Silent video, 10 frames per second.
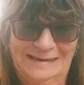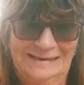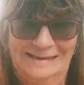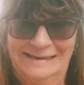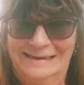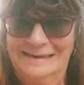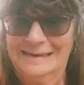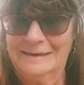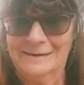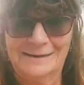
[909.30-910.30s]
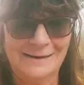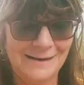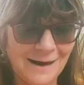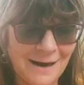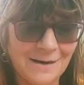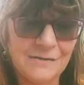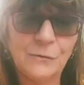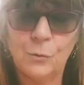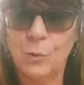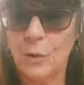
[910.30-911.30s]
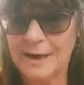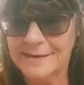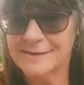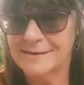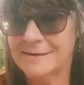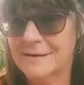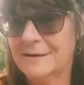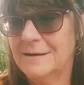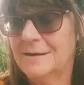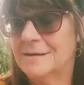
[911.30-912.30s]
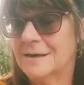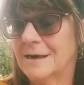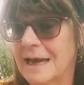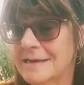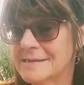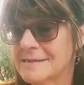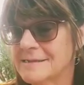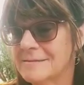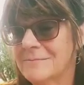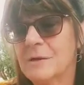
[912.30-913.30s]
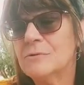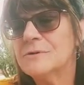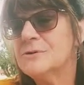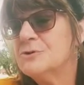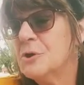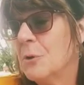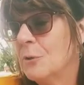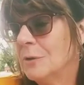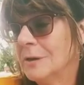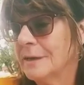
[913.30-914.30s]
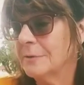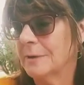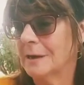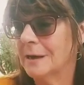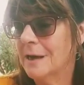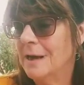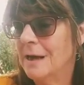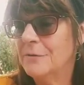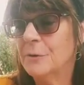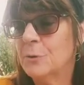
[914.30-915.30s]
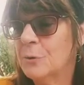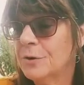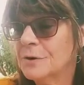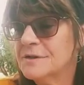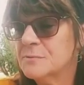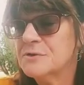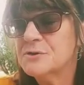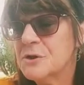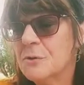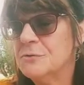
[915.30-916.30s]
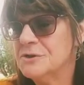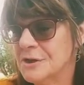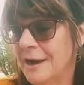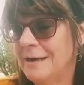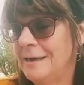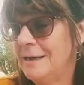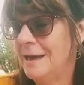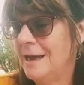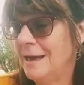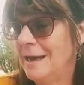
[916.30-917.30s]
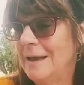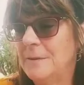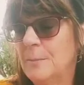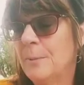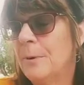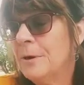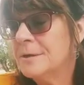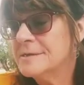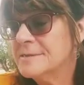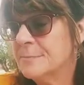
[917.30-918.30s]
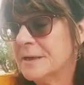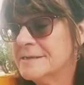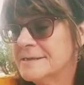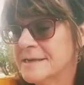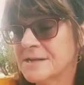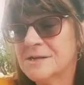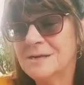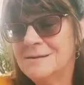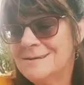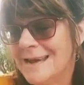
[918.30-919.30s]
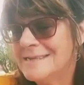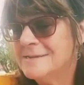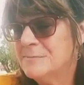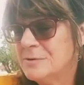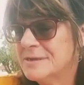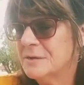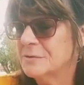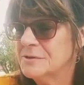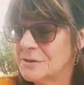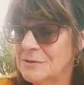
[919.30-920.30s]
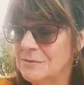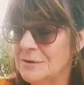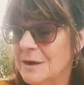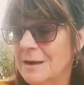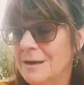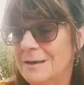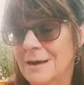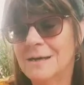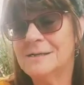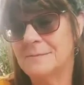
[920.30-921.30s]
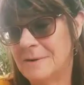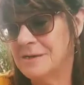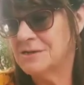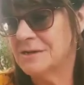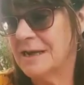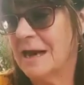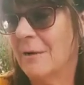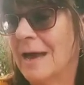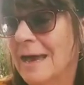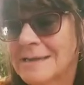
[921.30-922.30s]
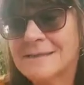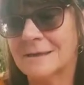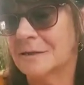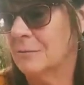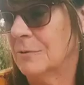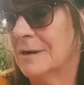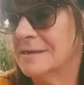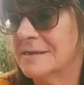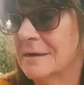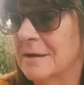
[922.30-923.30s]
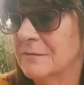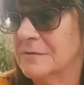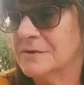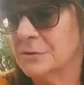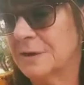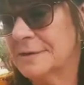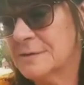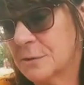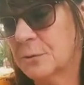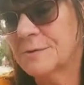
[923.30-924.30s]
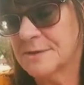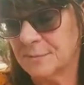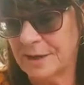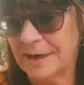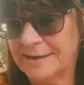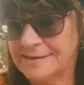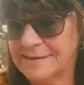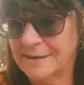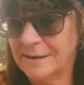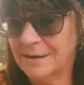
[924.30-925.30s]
Lily could not wait. The glasses, they were so glittery, and the quarters were so shiny, and the purse played such a nice musical tune, not to mention how excellent it was for storing school supplies.